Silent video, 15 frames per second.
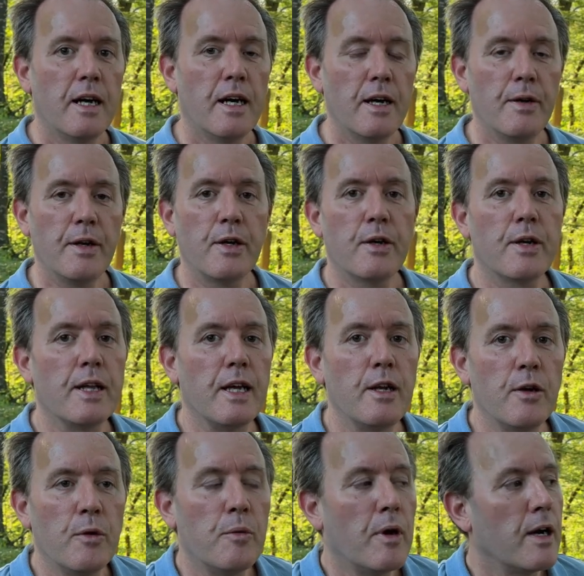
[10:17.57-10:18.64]
I only got it a
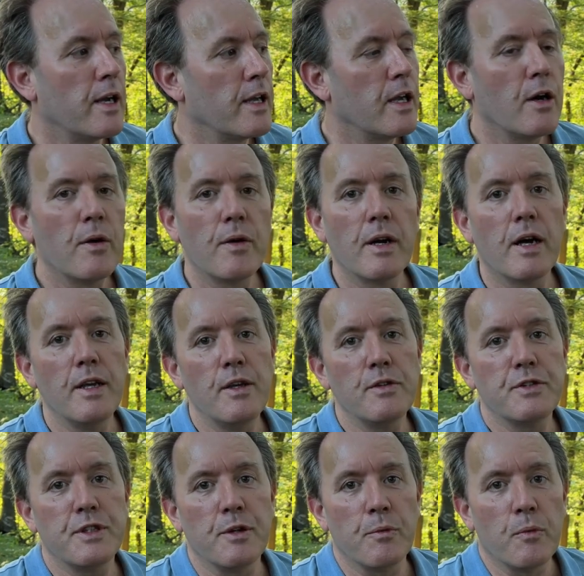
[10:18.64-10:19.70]
little while ago and I
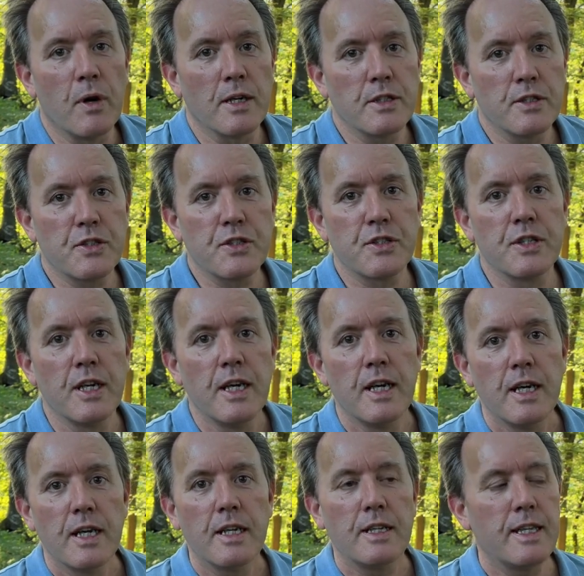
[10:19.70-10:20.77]
used it once
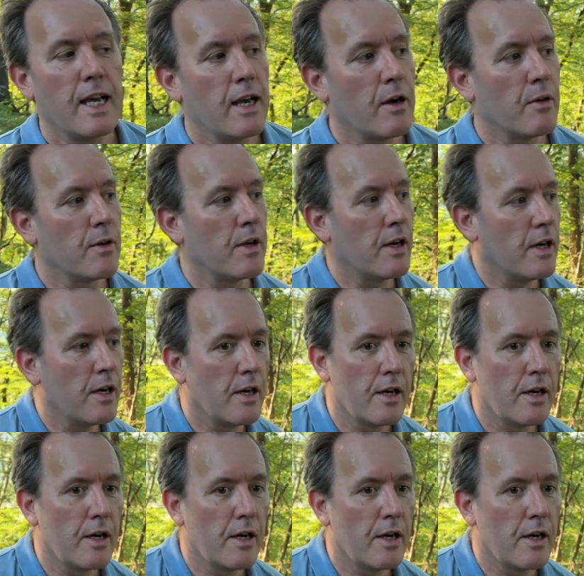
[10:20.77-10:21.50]
down